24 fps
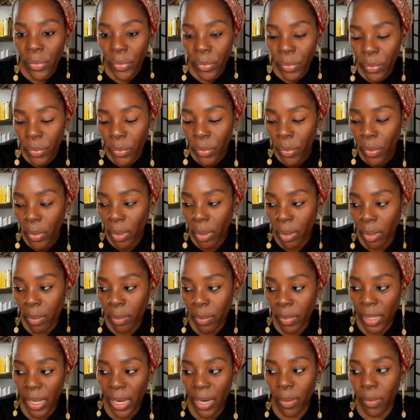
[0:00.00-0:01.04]
through
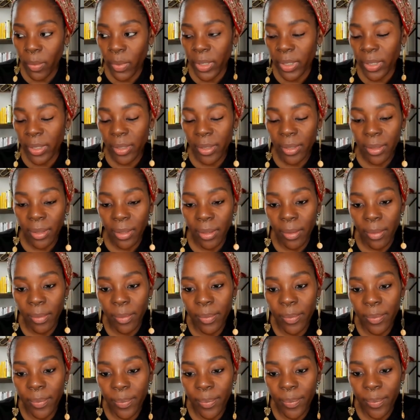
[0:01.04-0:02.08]
language,
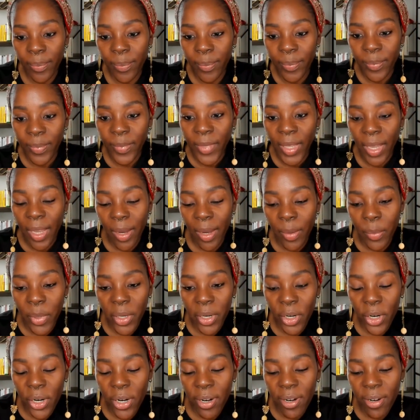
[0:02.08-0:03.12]
I'm your
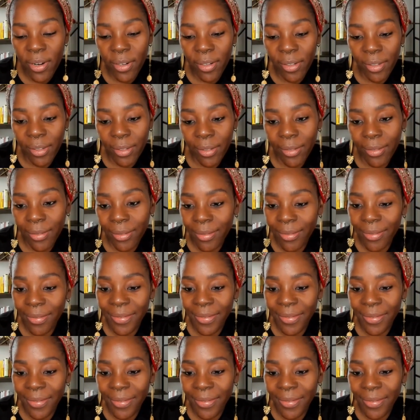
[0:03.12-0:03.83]
girl.